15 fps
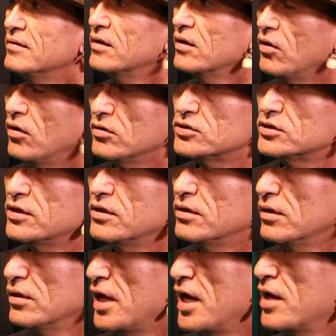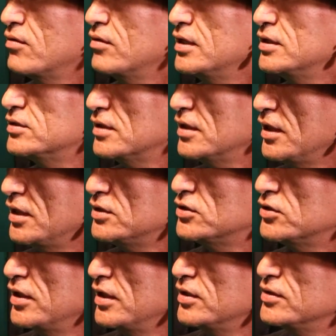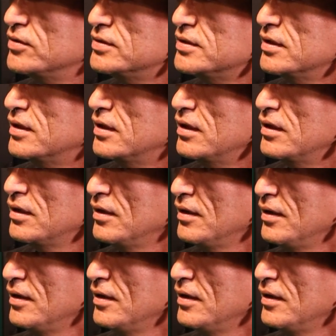the culture, the language, the history, due to the